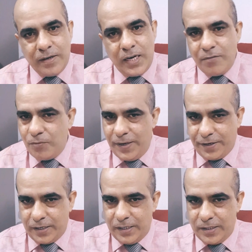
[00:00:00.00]
left
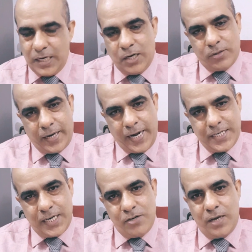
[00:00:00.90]
ventricle, and on the right
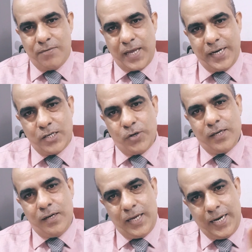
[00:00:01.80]
side you have right
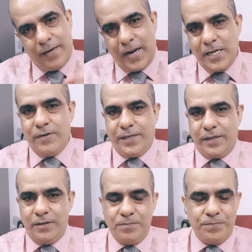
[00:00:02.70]
auricle and right
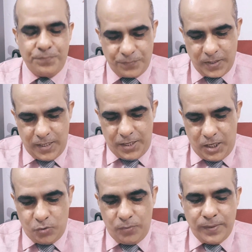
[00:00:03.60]
ventricle.
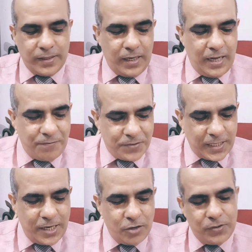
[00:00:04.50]
Now the left
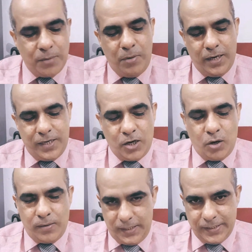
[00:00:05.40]
side of the
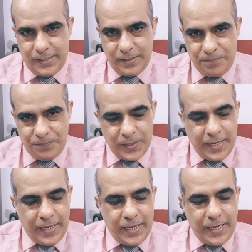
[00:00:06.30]
heart,
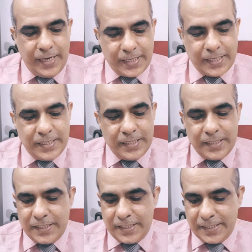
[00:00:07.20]
it
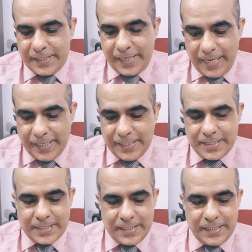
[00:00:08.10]

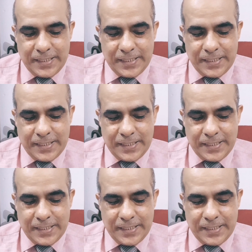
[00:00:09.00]
carries